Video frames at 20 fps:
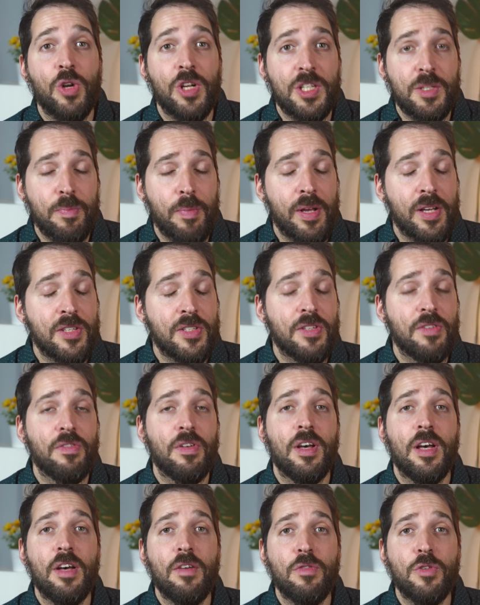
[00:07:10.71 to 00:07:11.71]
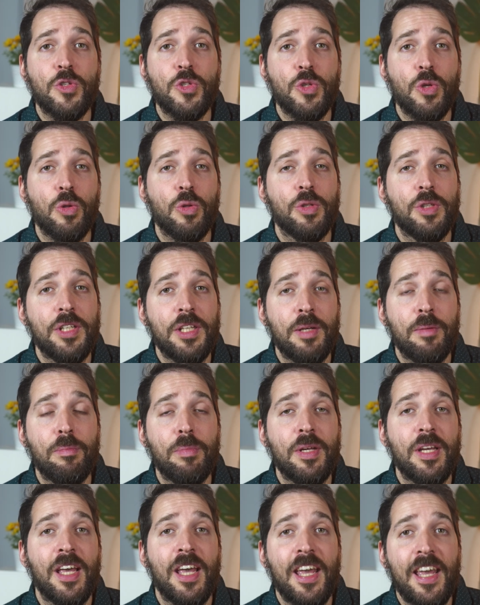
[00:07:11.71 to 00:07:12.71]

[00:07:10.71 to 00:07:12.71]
expensive Eversolo DMP